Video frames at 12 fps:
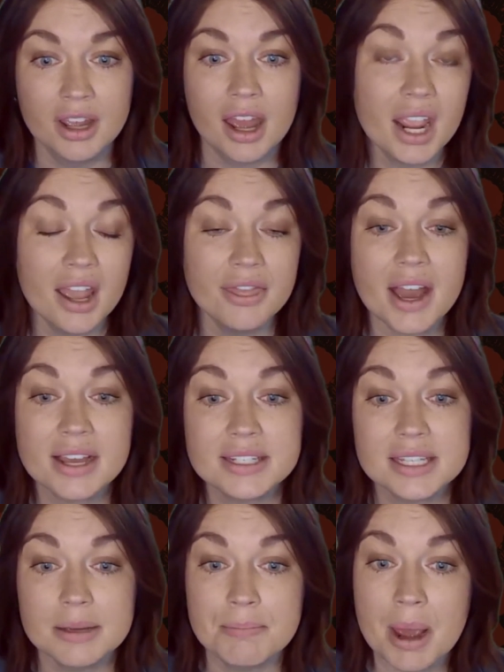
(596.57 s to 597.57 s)
And that's
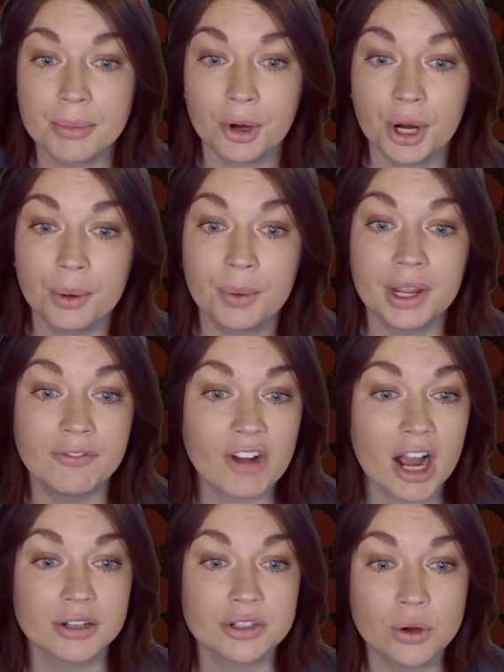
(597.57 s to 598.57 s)
the memory we've
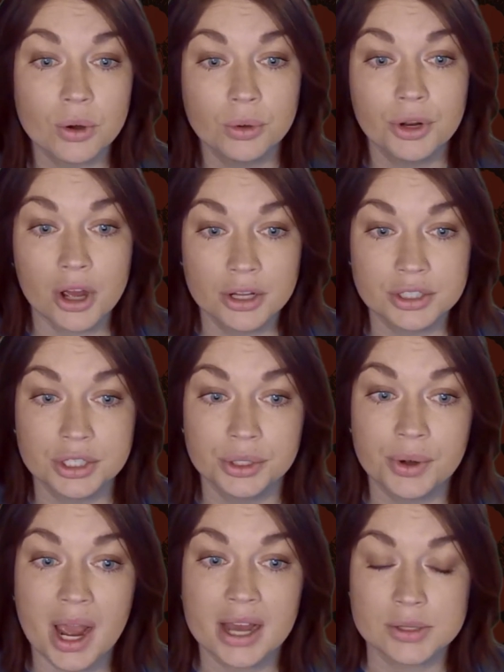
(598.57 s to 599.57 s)
got to hold on to
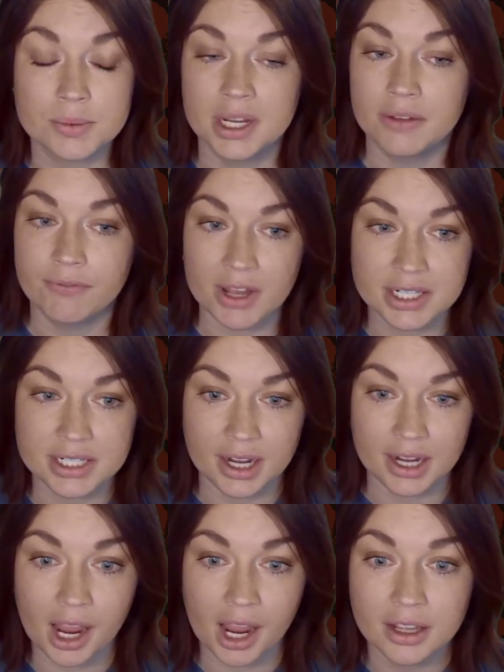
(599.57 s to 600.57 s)
as we
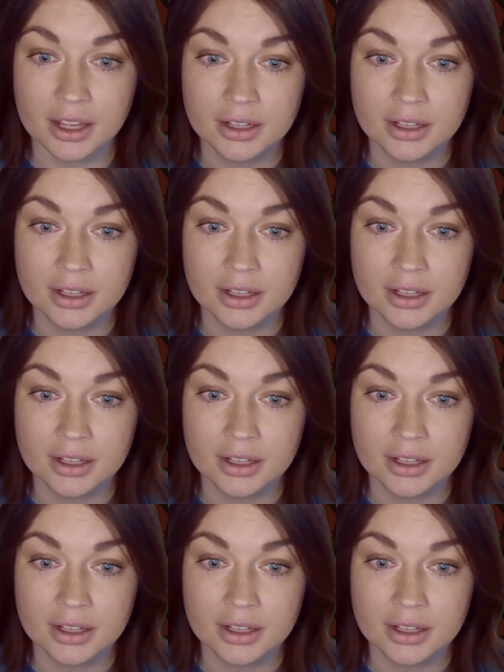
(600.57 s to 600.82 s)
investigate.